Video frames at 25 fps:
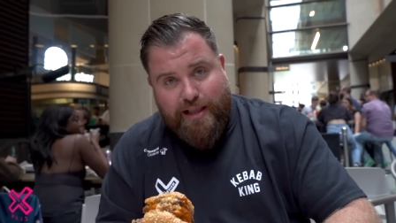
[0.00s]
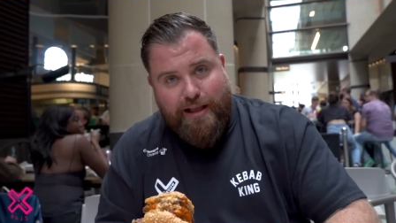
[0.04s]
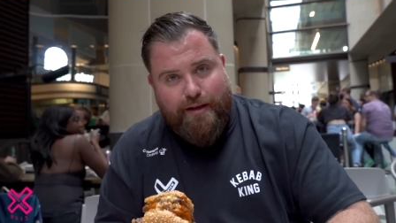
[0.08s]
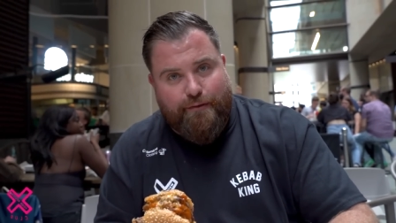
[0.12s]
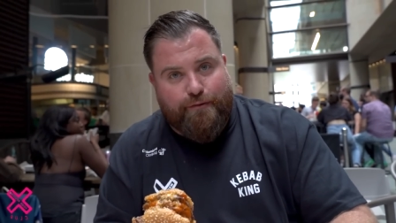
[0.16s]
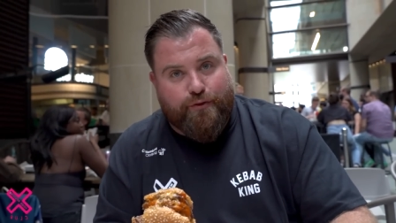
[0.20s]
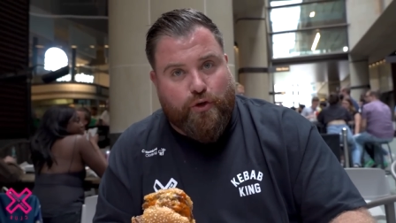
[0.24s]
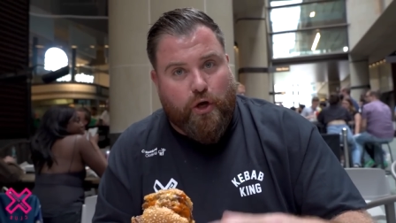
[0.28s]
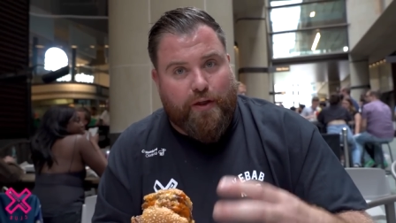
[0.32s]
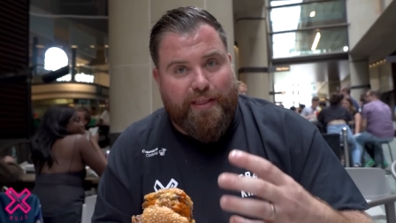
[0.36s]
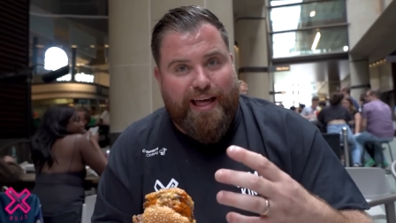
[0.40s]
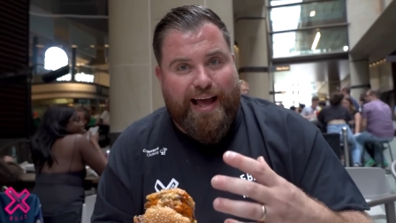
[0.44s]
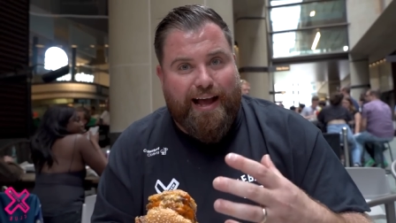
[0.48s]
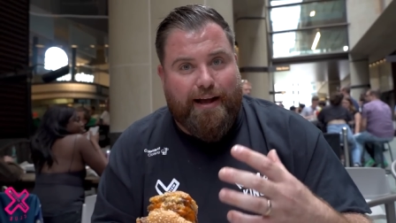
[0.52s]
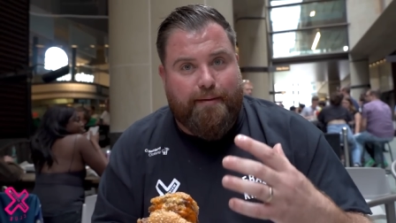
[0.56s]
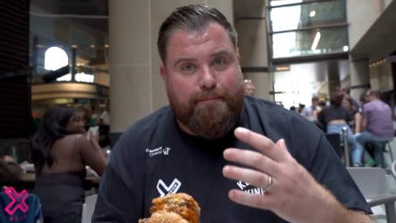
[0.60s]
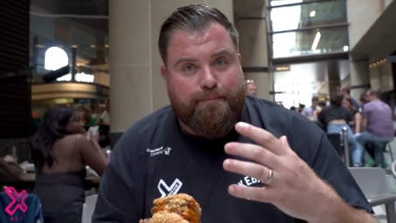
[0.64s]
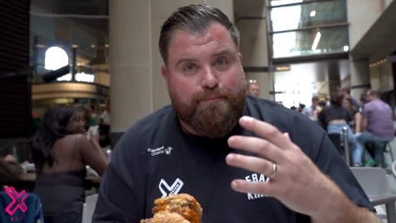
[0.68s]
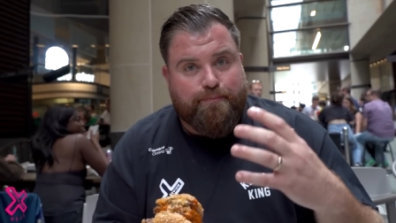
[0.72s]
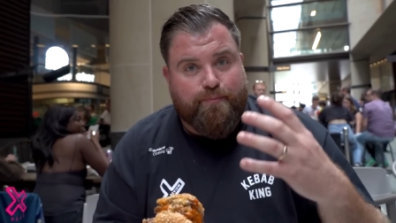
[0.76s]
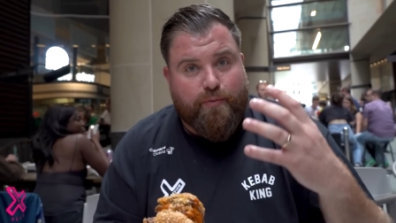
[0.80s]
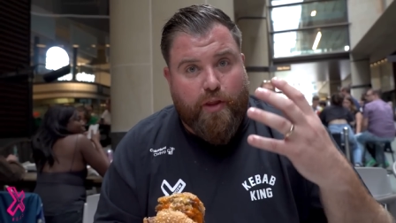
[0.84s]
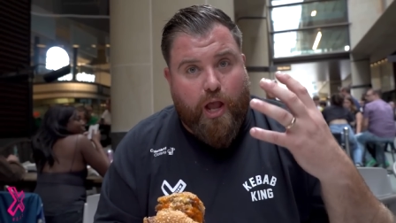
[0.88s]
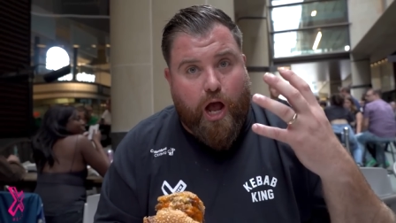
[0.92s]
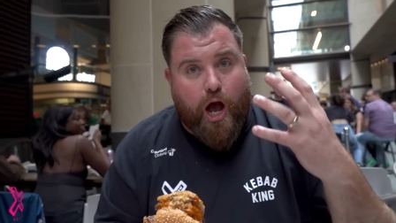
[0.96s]
You've got that
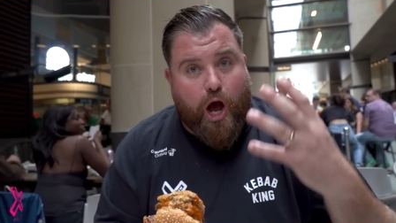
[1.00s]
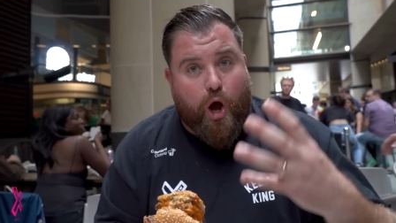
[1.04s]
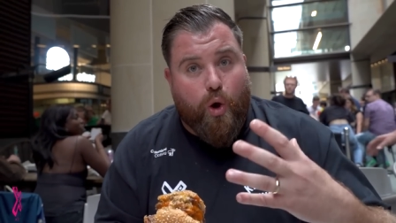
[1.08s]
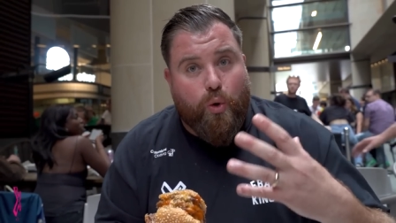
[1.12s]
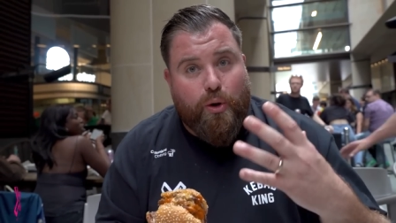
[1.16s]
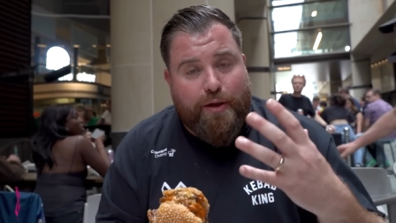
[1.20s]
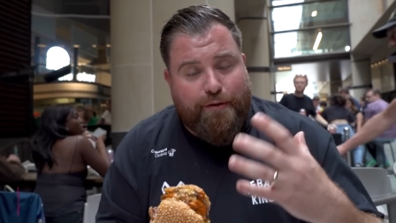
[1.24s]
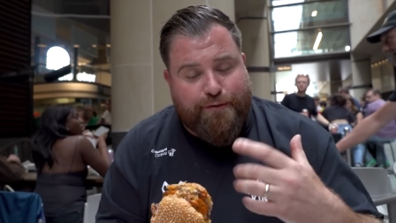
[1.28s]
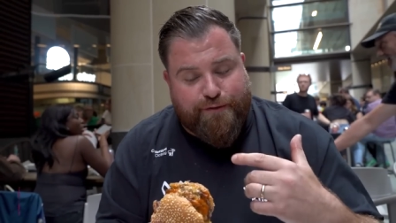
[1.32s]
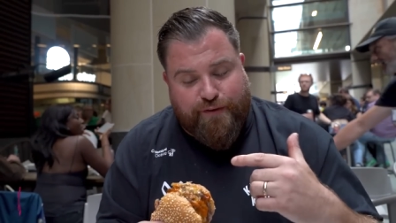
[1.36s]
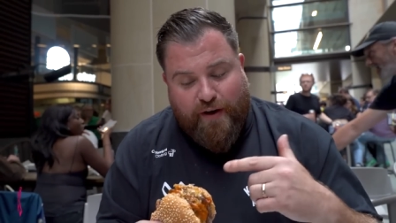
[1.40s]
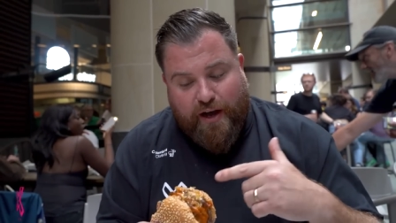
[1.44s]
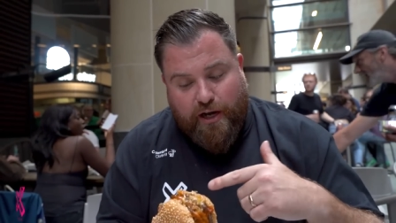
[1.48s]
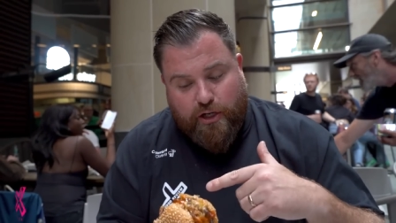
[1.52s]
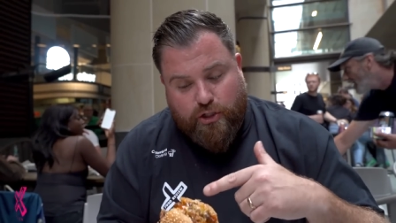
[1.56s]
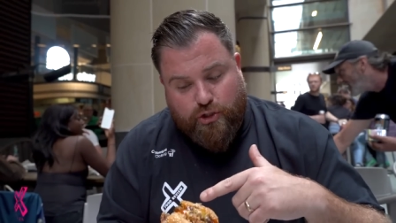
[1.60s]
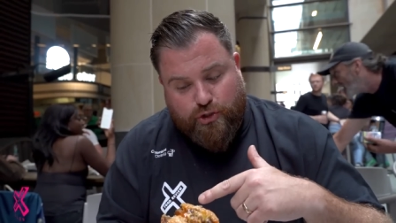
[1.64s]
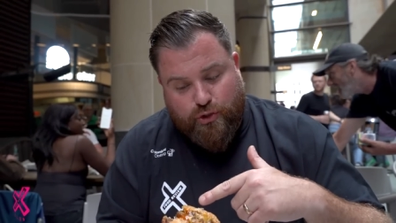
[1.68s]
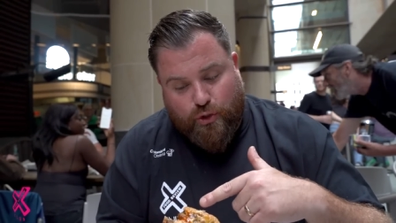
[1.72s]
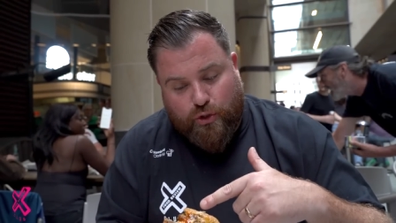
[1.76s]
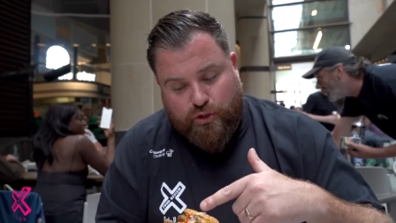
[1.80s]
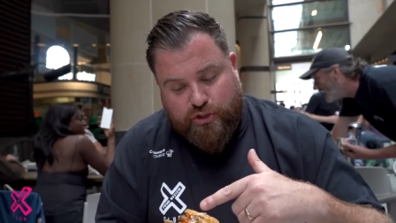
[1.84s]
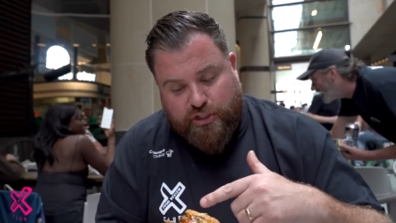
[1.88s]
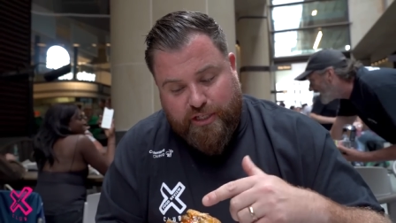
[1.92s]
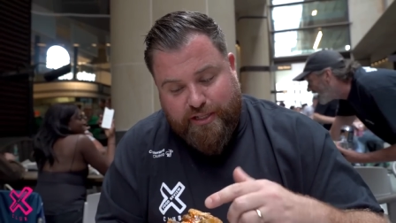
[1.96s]
holy f
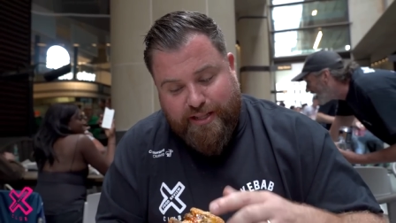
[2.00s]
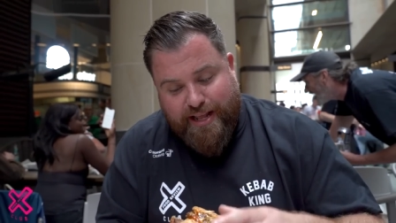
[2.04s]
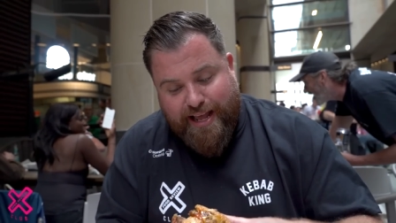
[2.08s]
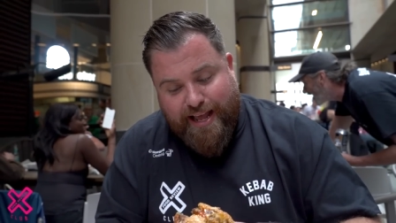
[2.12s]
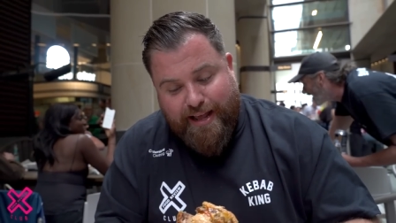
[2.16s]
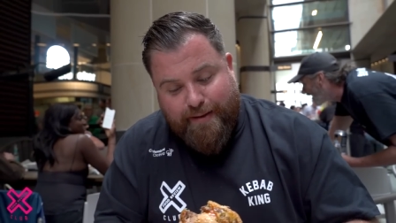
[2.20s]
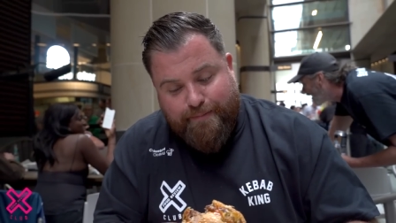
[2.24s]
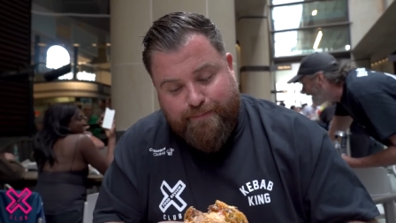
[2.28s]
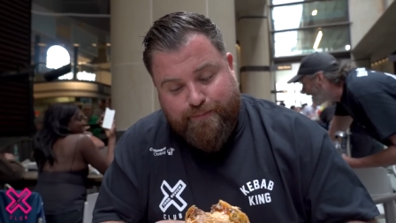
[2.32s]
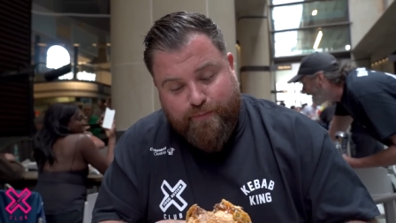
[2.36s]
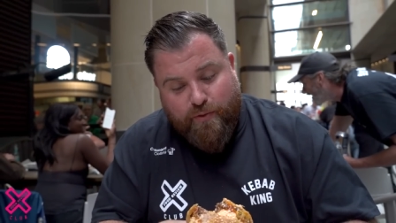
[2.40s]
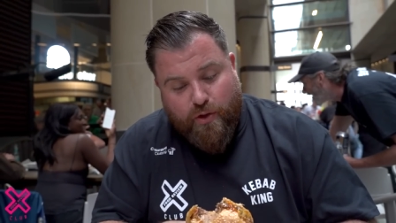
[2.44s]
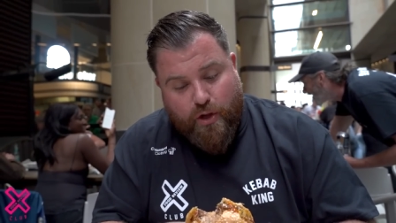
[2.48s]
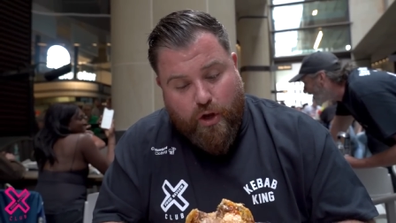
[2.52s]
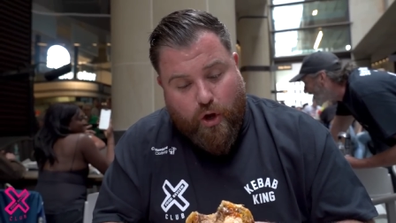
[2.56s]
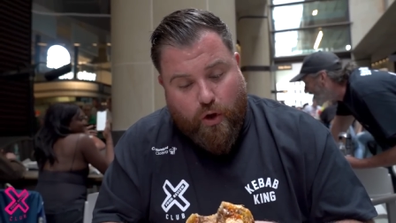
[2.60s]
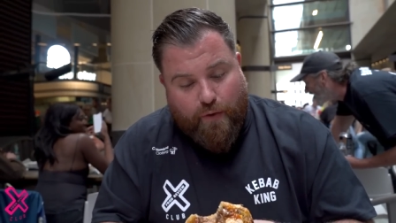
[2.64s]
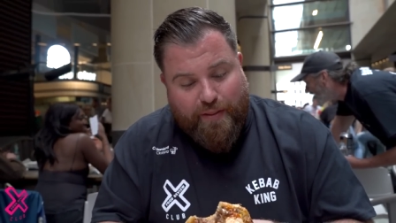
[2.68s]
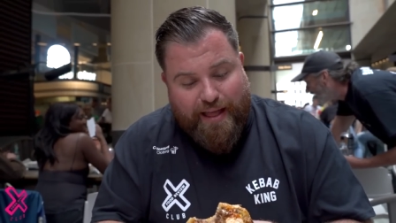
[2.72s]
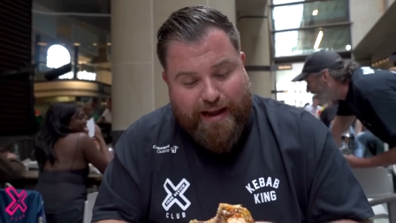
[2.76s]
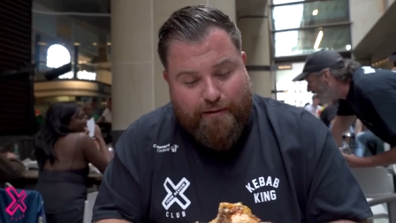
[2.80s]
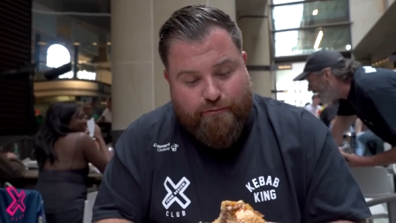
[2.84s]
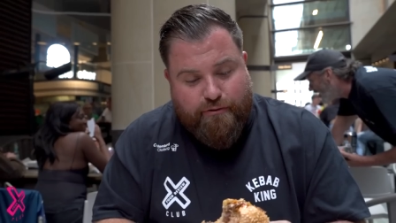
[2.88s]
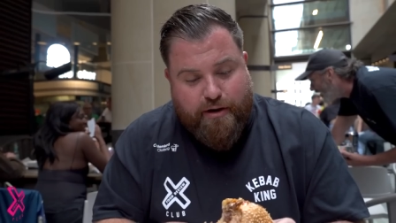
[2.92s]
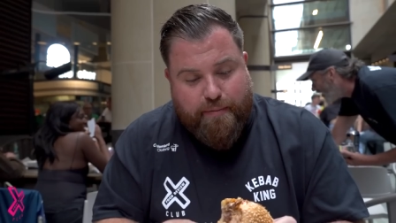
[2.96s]
sauce in there on
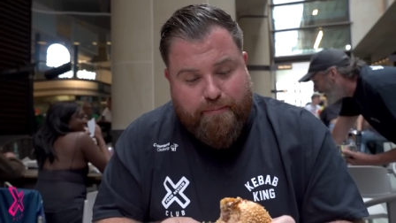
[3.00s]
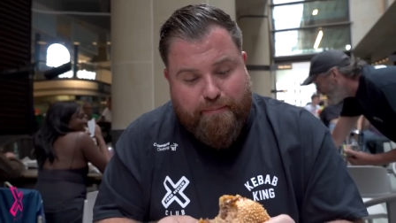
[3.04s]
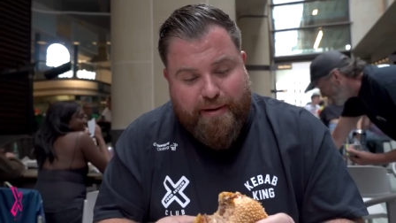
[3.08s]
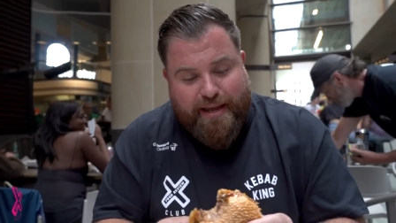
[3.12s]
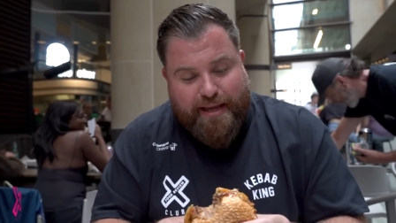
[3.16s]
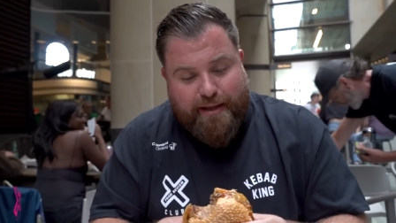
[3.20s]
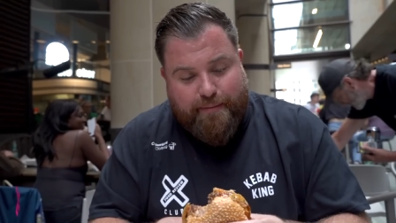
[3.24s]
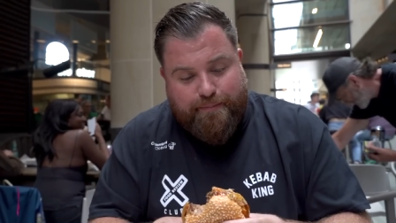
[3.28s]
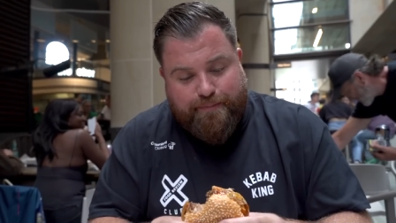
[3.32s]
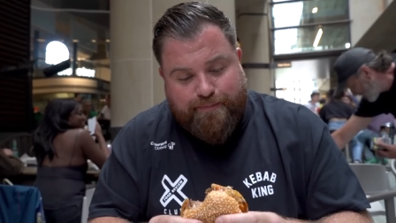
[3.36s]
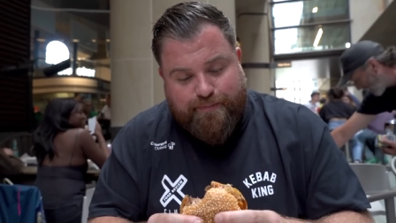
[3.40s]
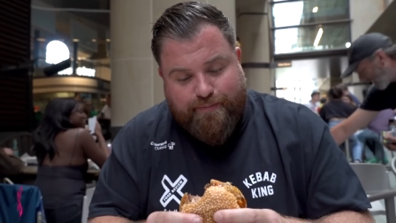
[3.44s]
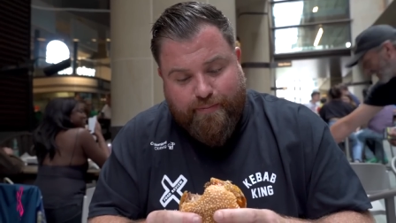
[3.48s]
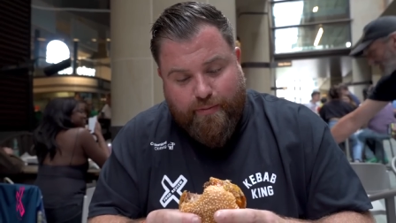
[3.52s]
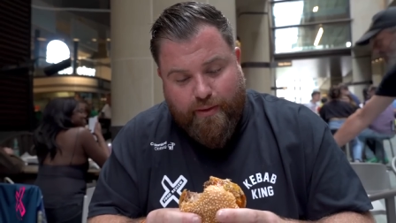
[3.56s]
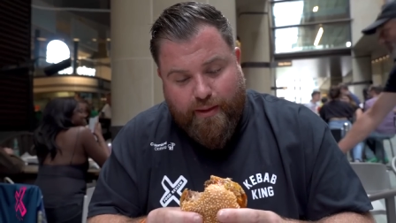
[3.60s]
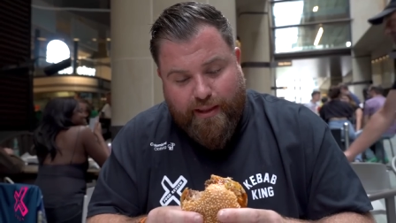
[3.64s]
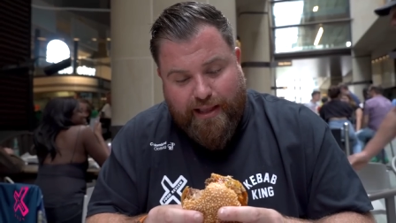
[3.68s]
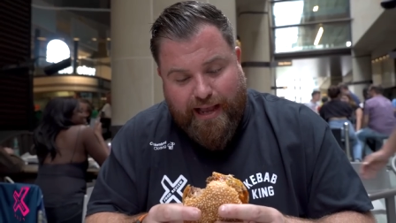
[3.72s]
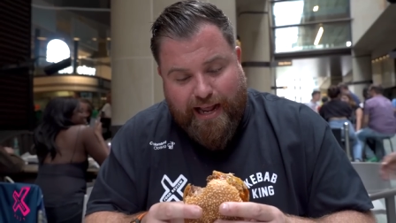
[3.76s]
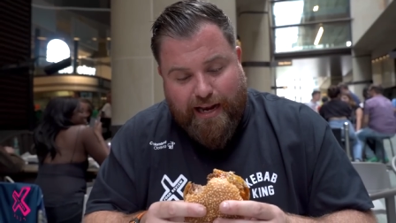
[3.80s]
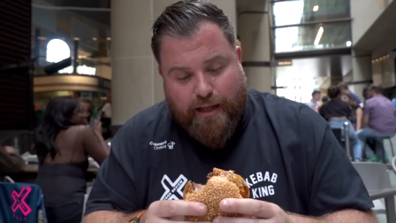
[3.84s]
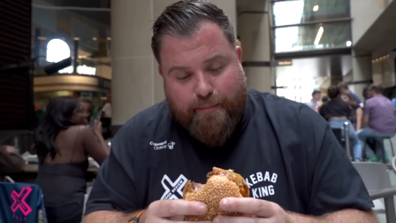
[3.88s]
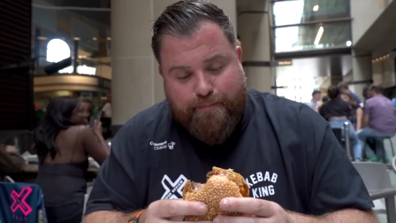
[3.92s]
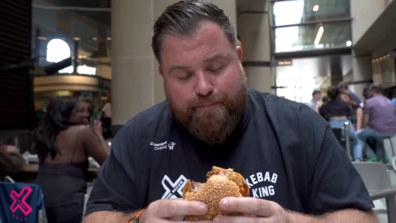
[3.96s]
that rib meat,
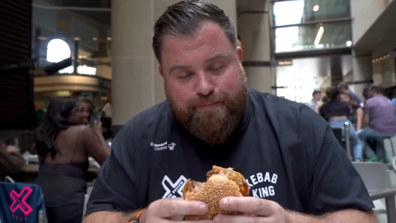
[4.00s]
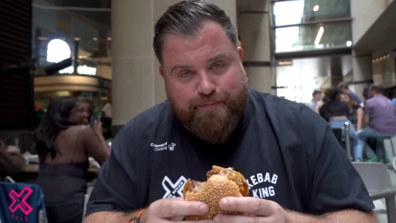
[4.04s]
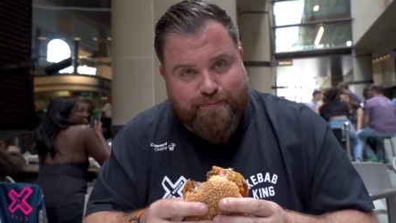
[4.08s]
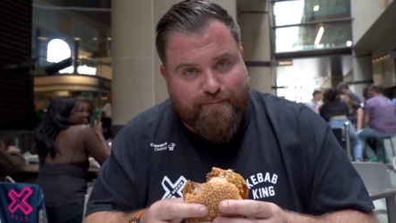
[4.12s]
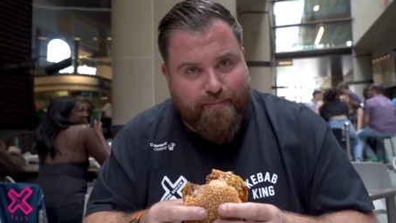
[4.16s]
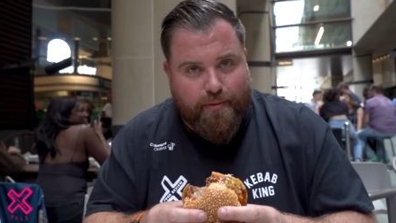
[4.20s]
Callum.